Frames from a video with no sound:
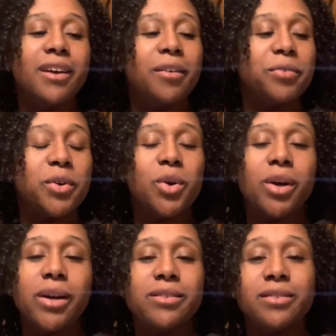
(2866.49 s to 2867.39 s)
Of
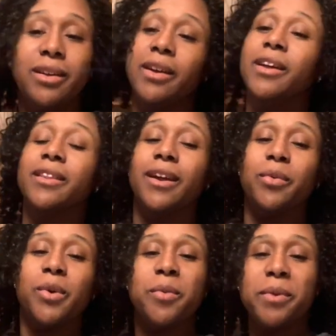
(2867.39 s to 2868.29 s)
course, there
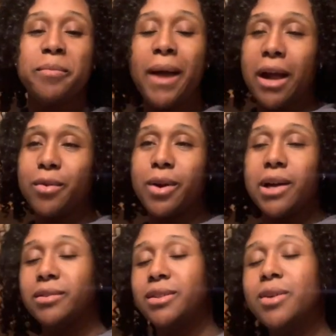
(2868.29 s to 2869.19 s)
will be background